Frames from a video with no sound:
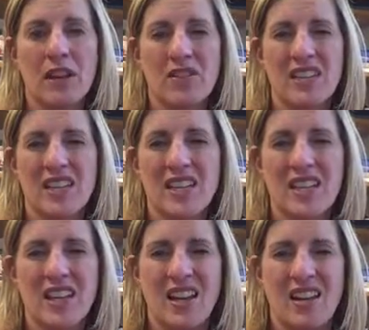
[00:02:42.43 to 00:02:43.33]
being
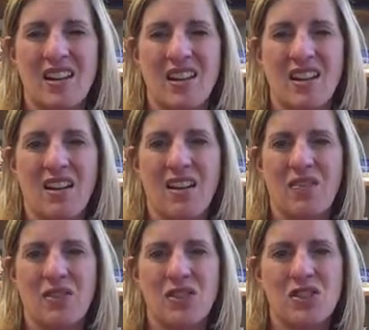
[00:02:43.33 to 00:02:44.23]
resistant and
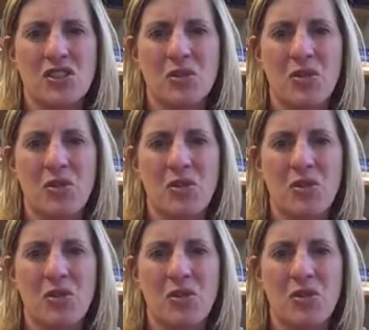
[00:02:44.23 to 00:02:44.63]
averse to